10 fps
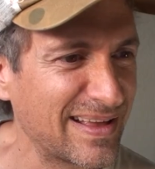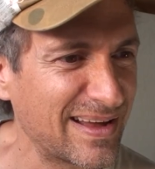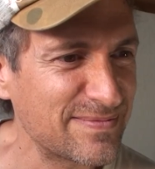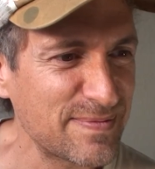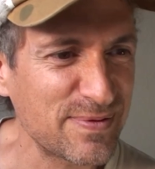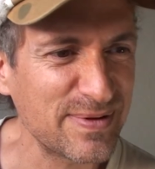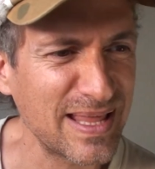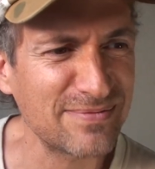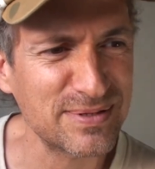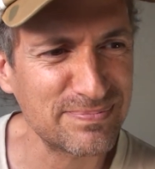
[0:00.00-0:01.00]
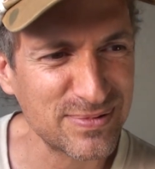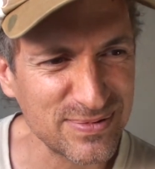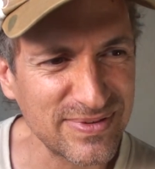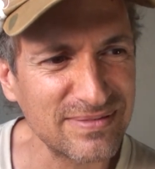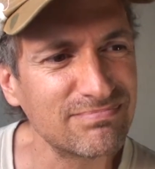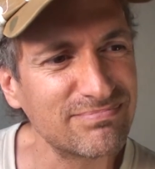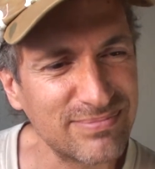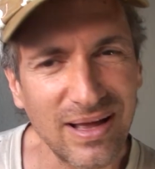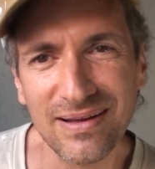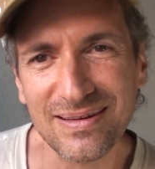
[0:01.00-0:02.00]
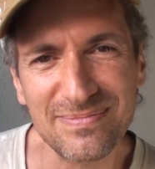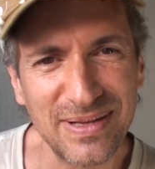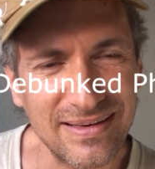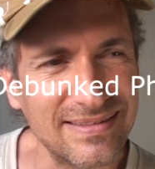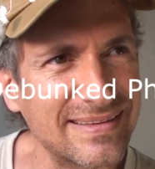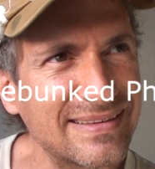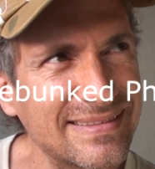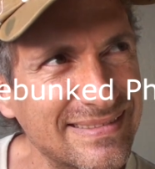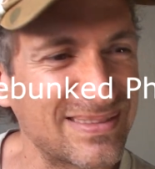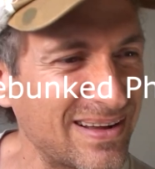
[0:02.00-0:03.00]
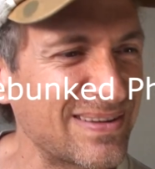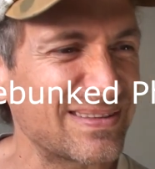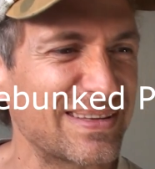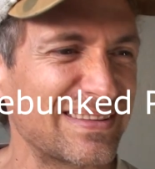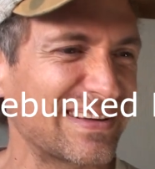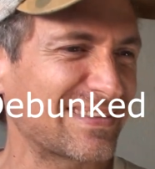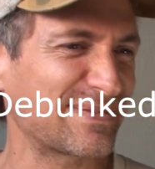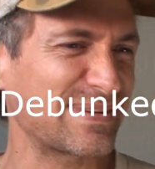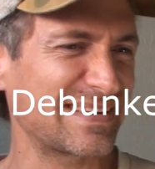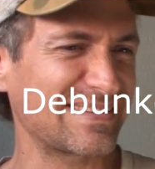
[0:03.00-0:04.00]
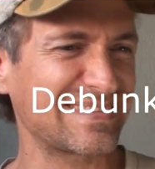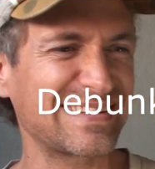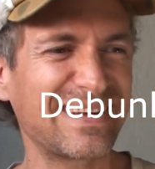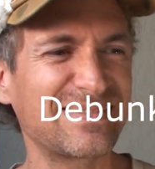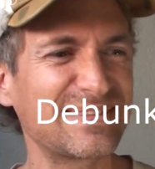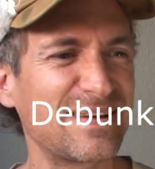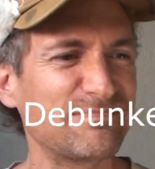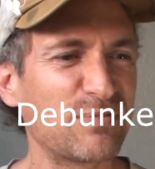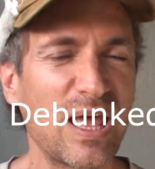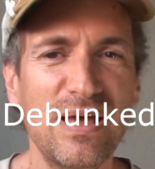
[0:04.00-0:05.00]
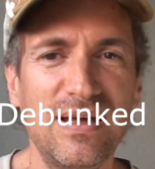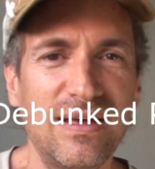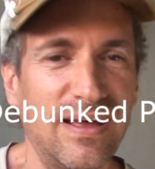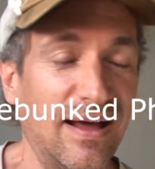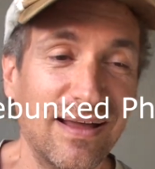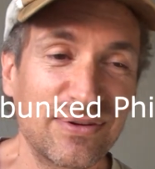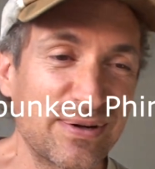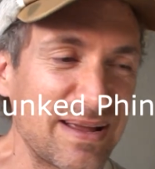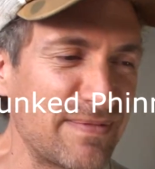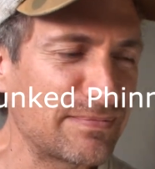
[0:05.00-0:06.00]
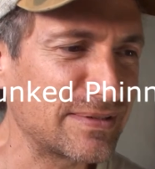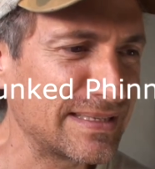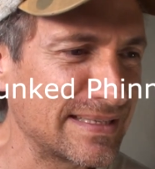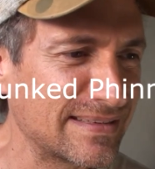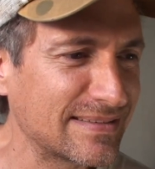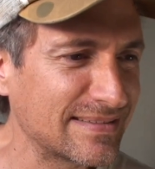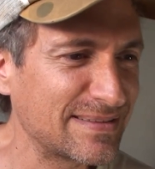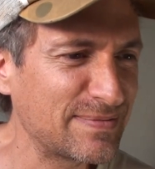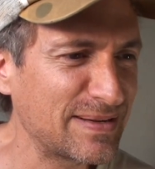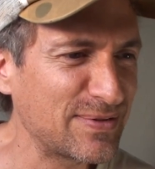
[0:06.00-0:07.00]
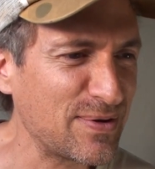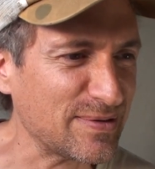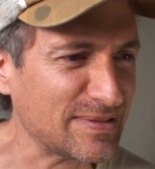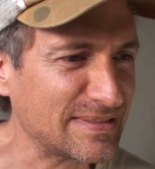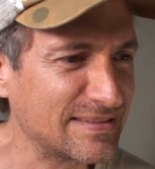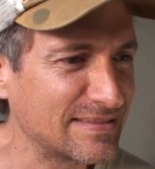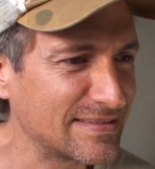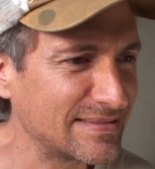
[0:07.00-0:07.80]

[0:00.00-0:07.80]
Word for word: I remember when that was proven by our community, hardly like three years ago or something. I have a great memory, you may have noticed.